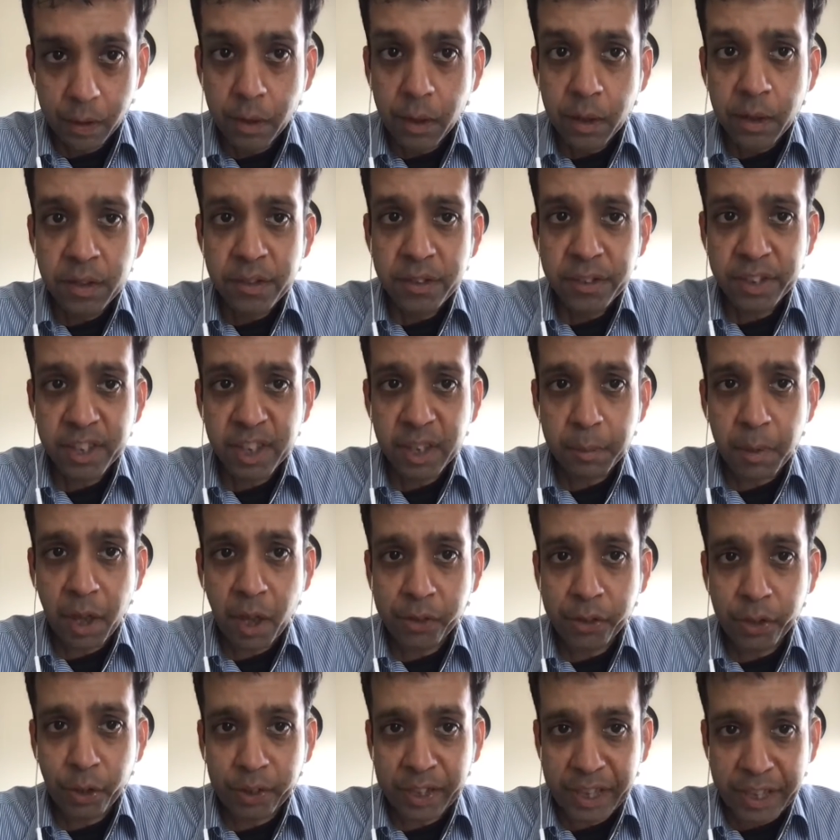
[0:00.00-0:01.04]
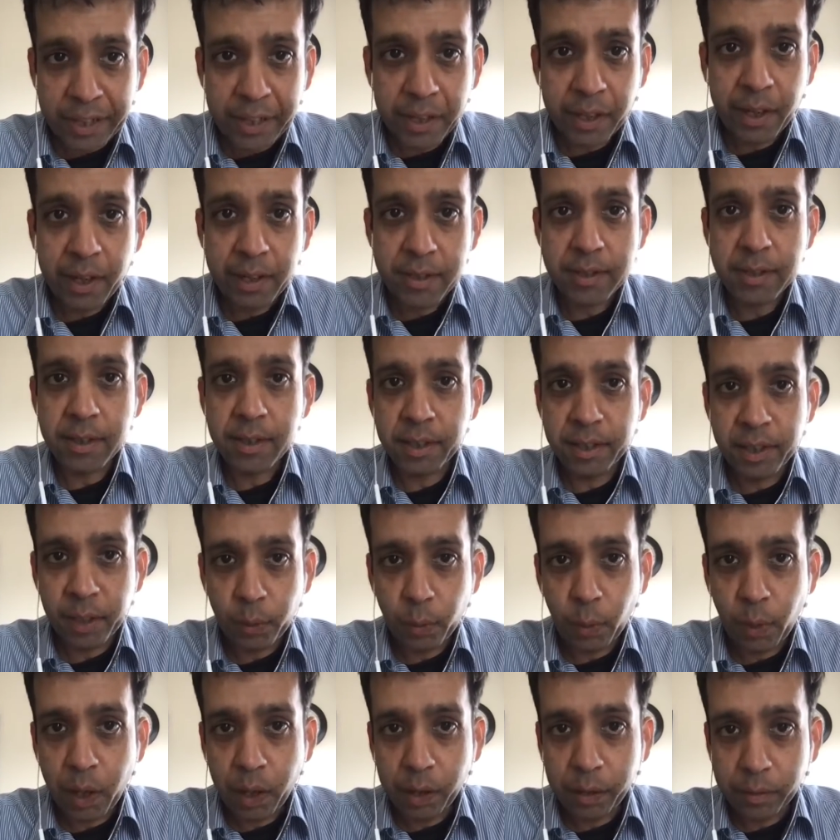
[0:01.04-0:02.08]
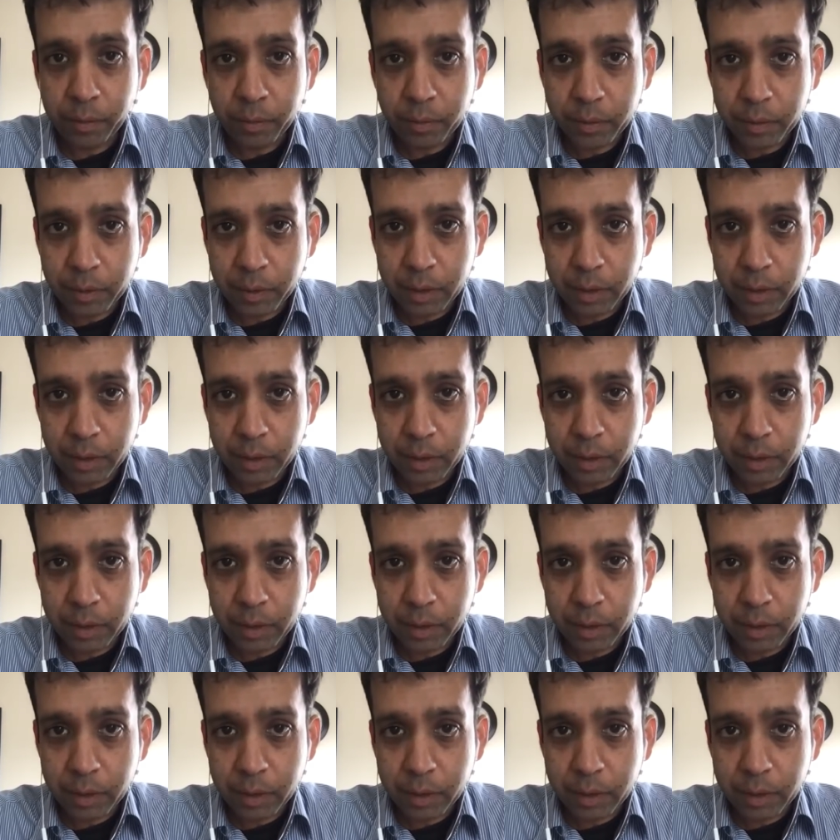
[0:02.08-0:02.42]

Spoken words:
SEMA.ai is another one.